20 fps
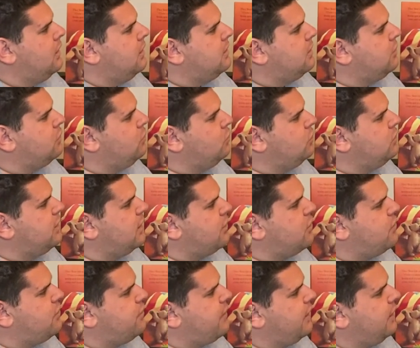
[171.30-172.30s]
There's no such
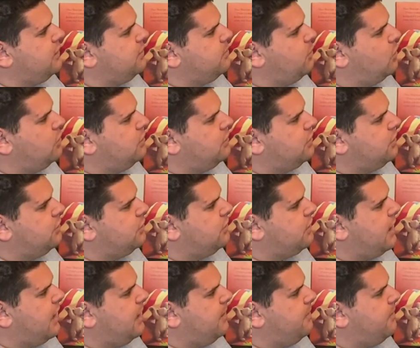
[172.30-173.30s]
thing as monsters,
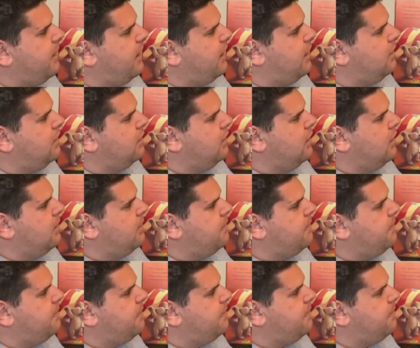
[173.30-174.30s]
cried Bear.
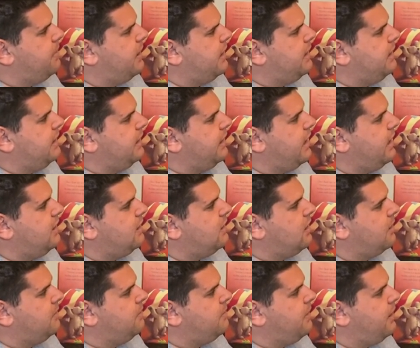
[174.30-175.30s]
But he let
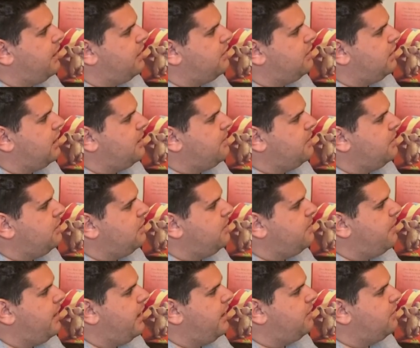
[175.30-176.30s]
young Bear climb into
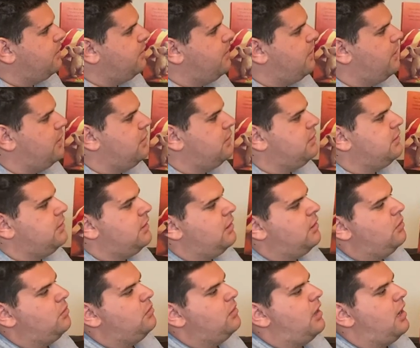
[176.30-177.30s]
bed, where he
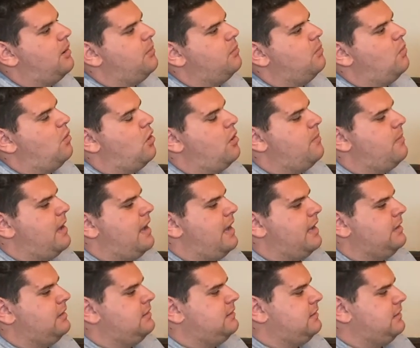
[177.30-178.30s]
snuggled up warm
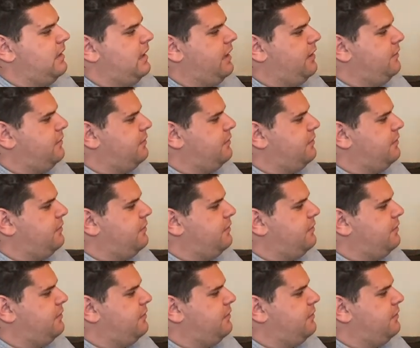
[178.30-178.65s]
and safe.